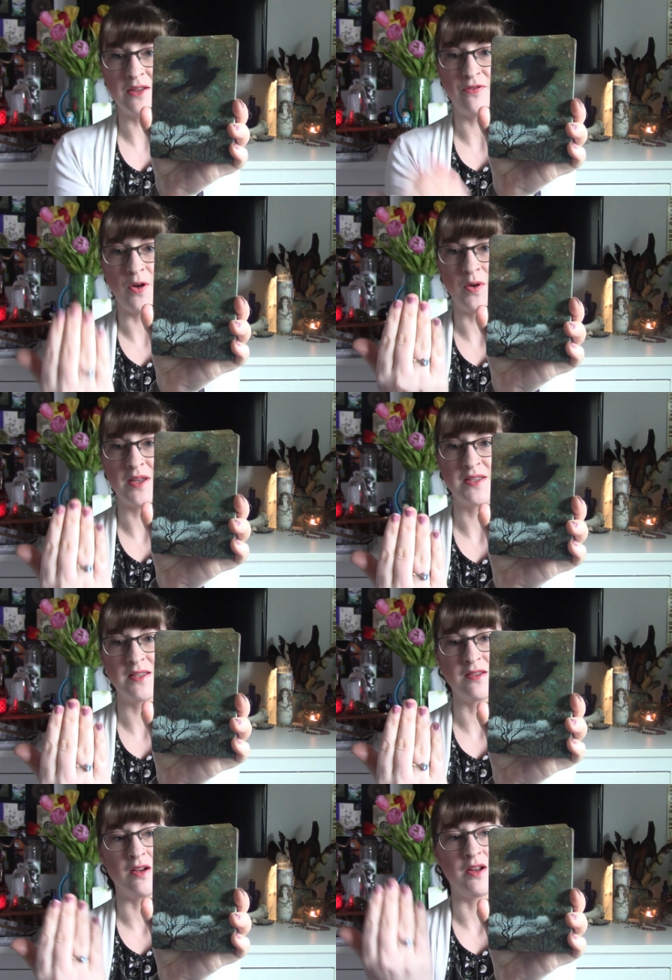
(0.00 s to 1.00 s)
the focus
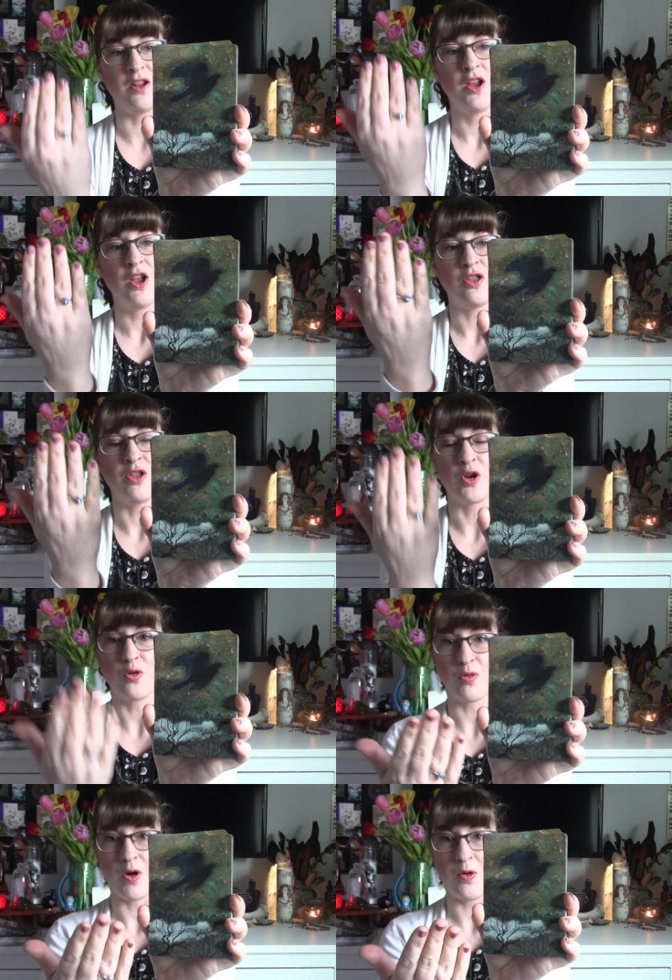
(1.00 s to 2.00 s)
is on the
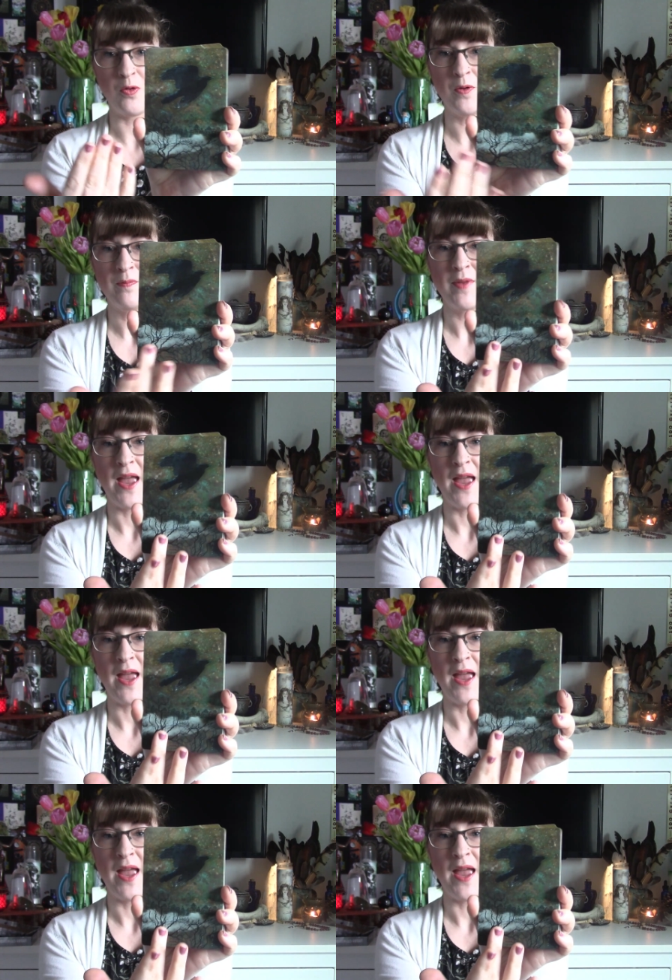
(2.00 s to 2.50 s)
crow